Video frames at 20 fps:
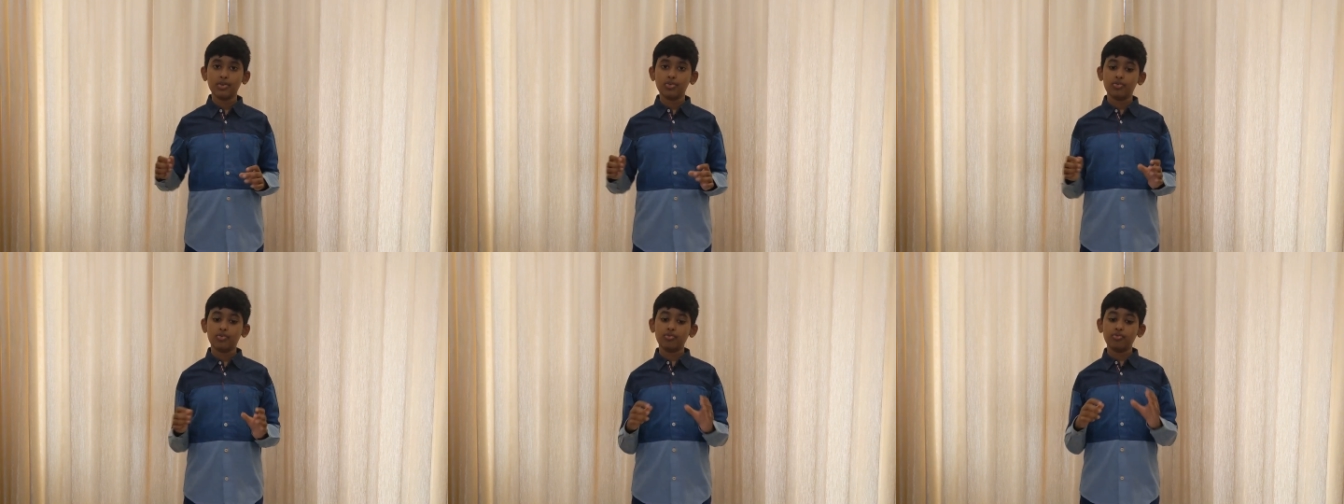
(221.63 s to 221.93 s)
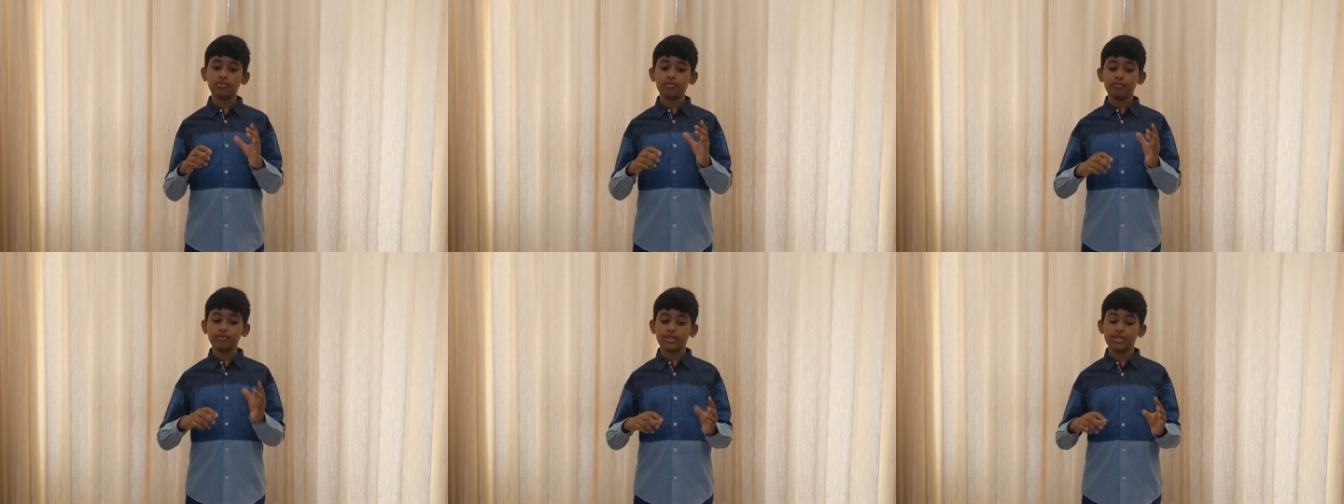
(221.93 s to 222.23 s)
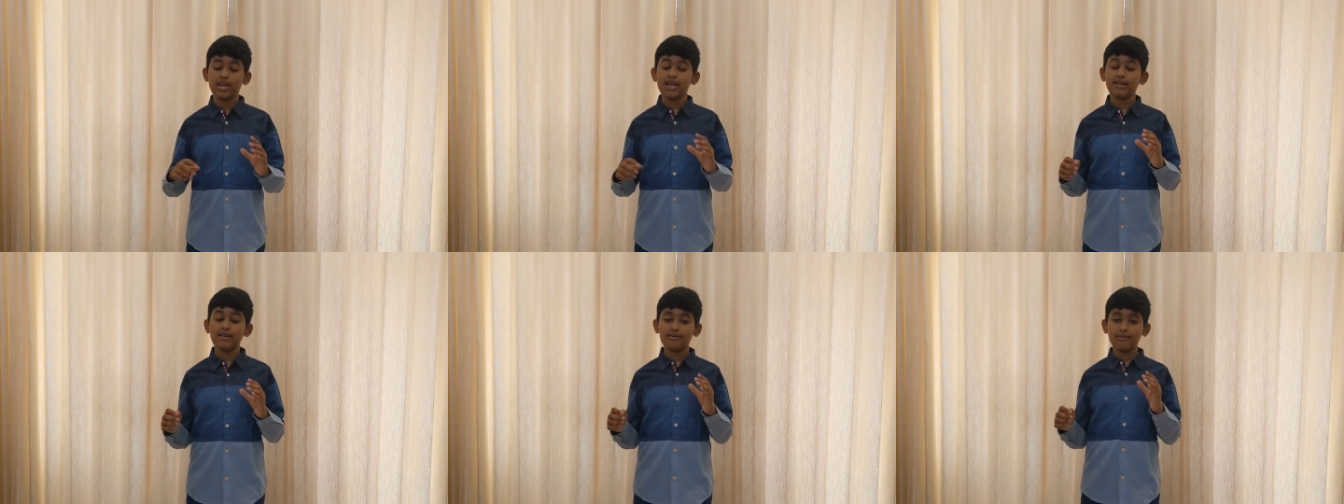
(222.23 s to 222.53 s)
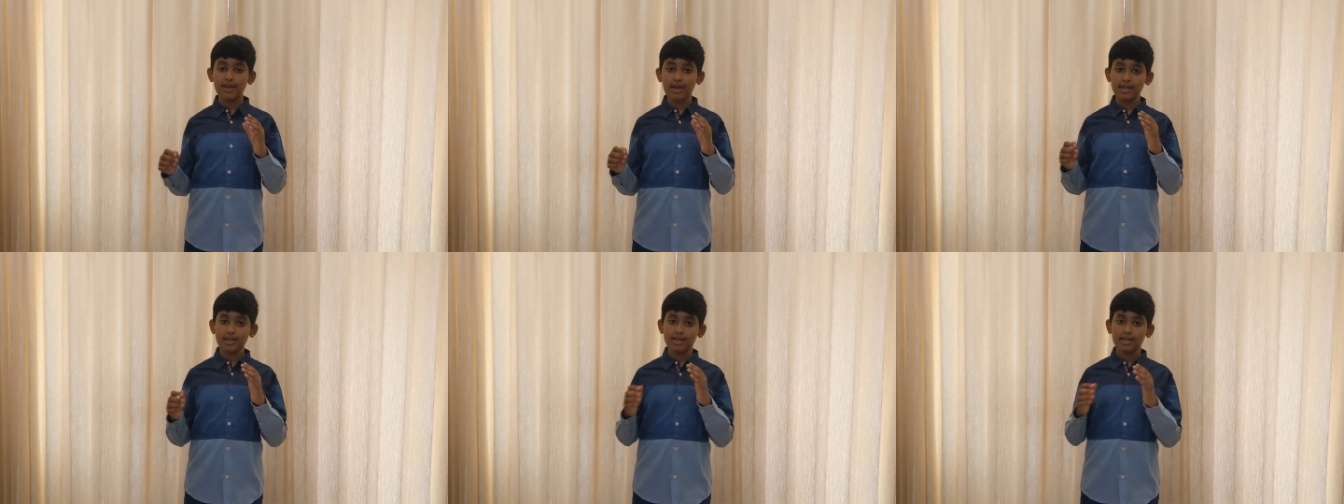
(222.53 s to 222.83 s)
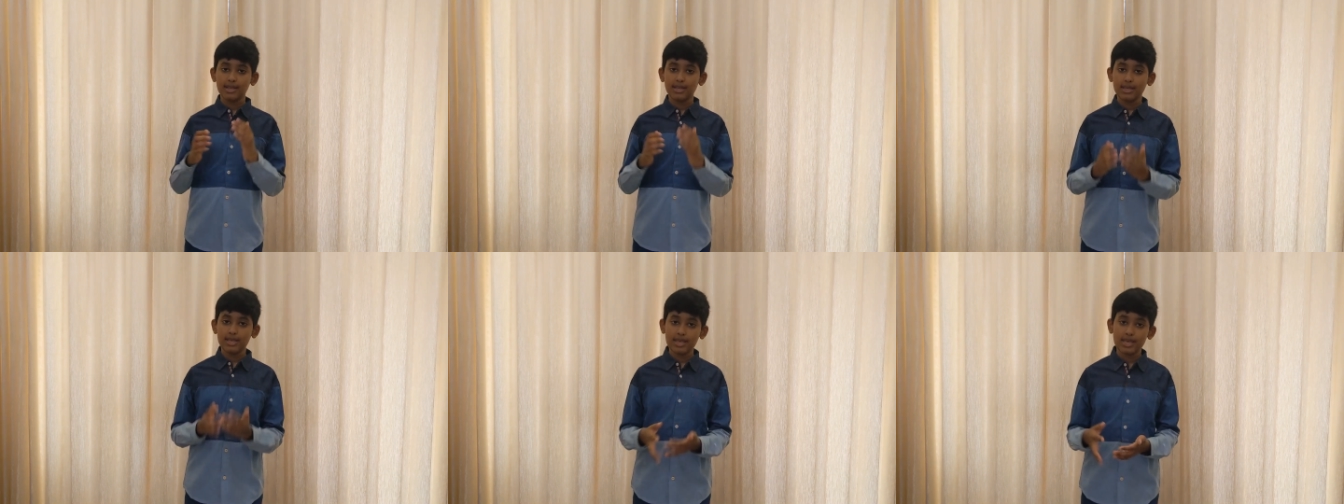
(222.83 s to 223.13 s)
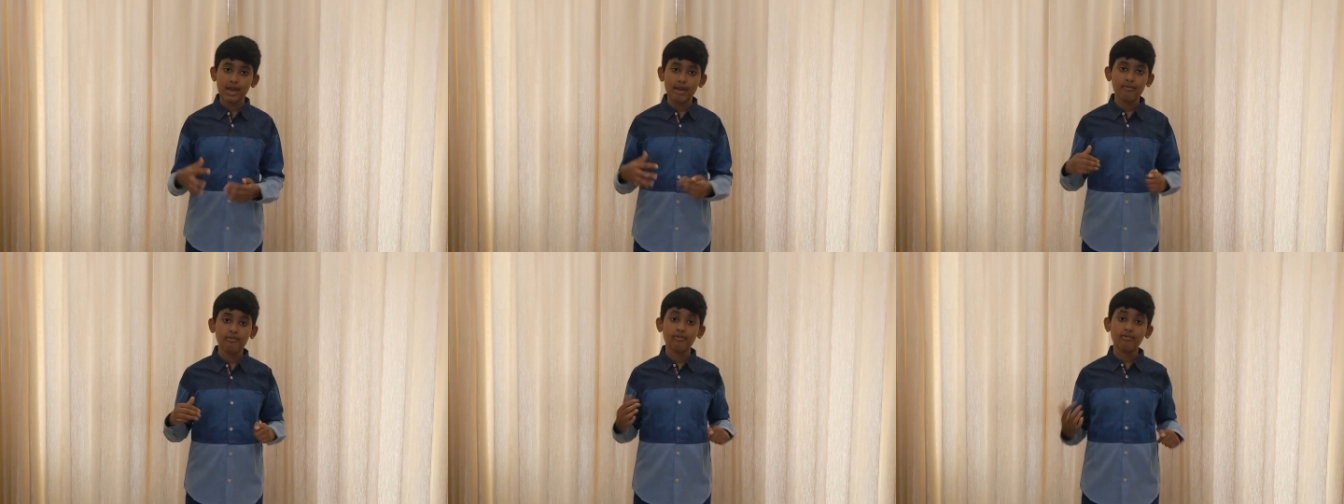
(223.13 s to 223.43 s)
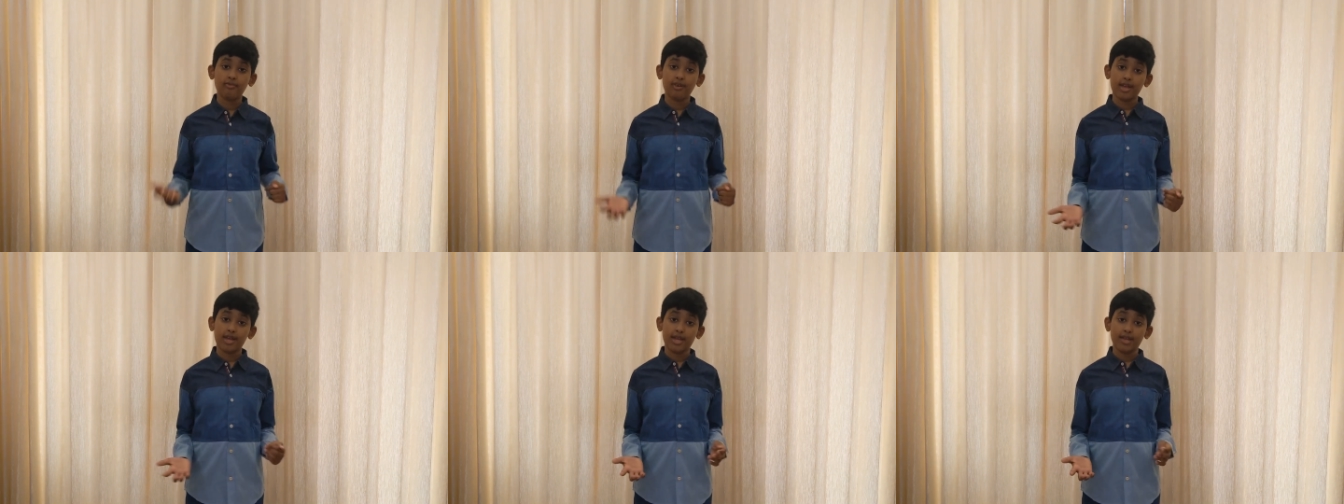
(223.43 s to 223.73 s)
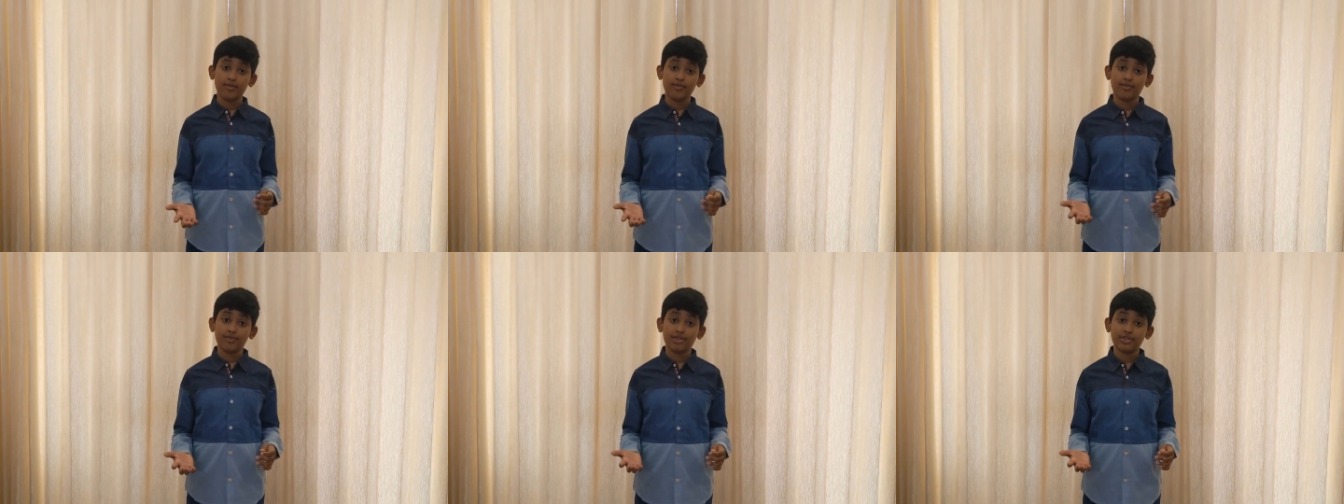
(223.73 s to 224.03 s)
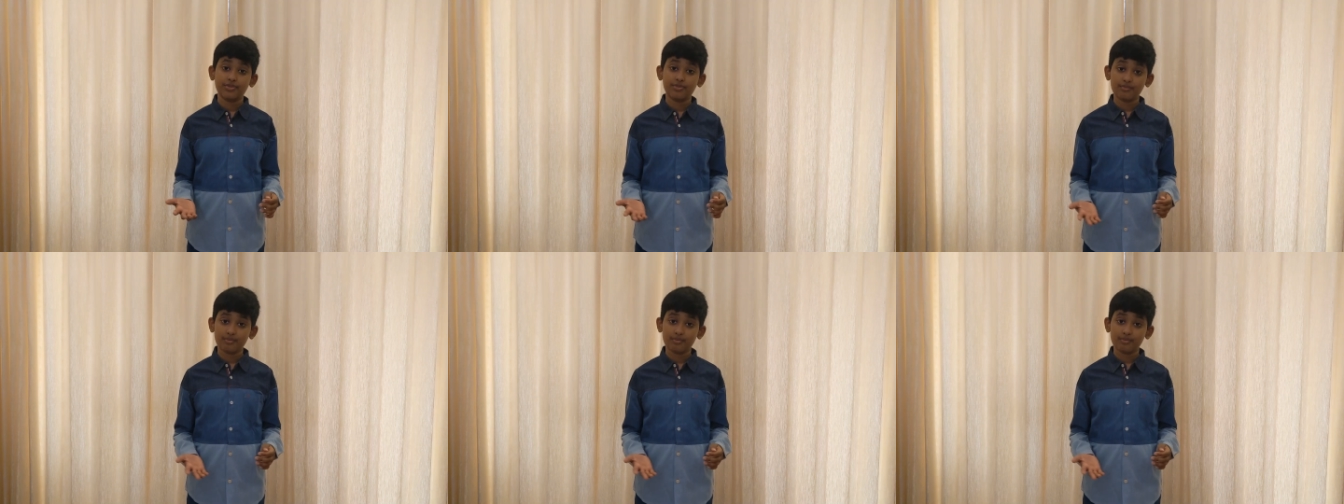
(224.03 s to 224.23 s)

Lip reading: to generate EM waves.